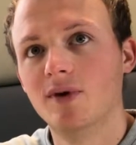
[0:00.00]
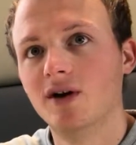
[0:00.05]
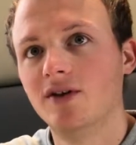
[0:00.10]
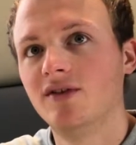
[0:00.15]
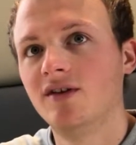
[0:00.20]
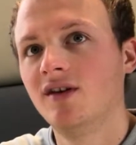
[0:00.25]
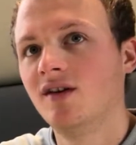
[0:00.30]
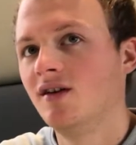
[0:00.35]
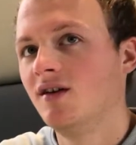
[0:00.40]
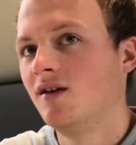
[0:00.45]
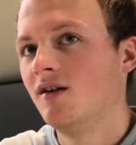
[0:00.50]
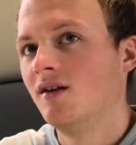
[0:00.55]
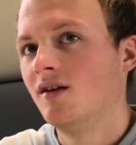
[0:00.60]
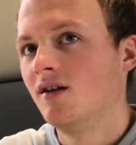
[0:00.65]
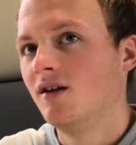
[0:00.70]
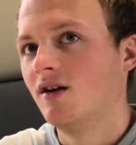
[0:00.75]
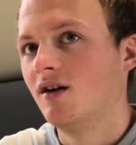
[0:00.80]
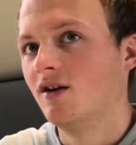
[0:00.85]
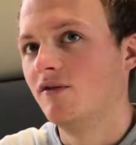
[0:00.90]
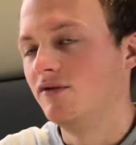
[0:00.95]
but
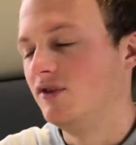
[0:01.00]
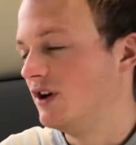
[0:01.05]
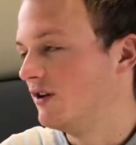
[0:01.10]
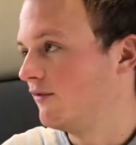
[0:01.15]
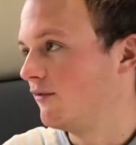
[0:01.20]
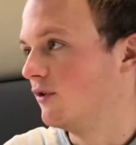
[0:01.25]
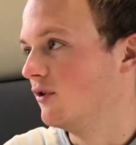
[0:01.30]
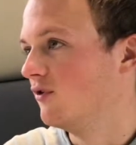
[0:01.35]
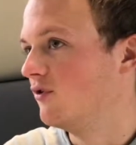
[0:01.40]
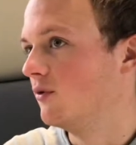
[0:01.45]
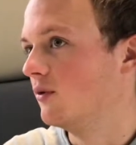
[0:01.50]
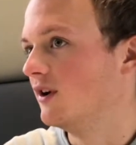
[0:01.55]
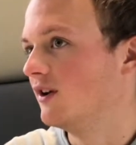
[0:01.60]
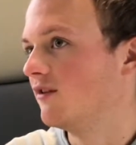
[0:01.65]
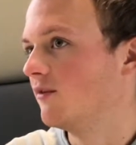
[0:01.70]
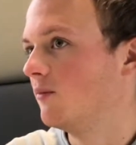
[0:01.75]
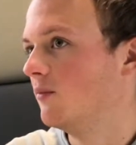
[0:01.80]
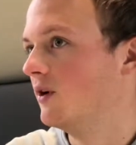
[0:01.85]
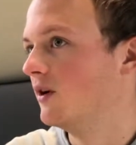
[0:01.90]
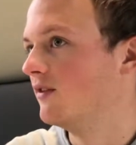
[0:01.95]
different to
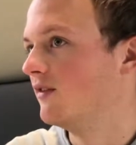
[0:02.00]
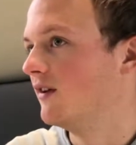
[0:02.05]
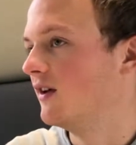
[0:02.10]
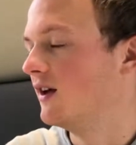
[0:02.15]
it. But